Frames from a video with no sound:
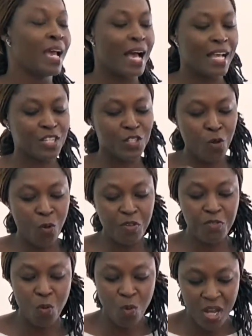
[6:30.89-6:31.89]
And so
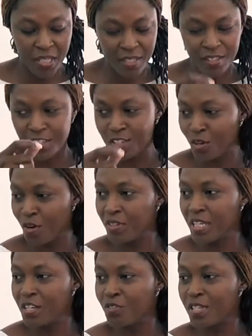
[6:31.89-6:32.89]
if you wanted to serve
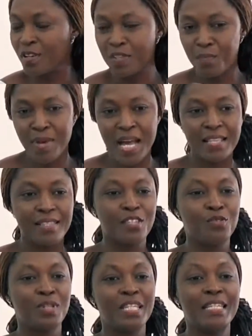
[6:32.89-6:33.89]
the interests of the
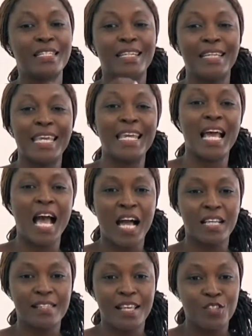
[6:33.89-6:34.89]
masses, you need to gain
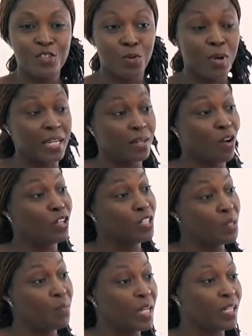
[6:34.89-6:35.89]
access to and
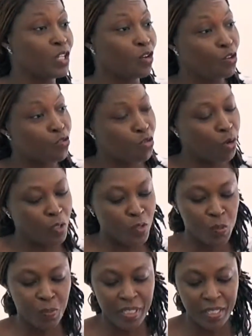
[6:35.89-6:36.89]
ultimately control
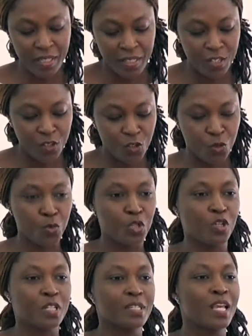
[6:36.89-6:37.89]
those political
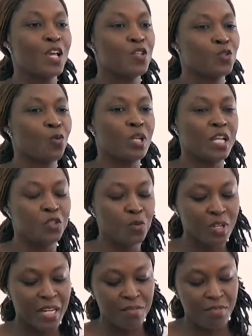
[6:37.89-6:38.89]
institutions so that you
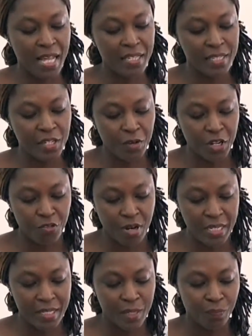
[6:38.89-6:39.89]
could advance their
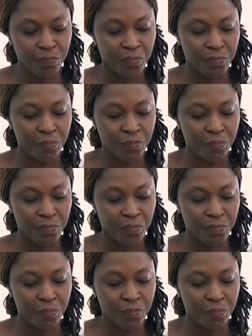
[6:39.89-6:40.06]
interests.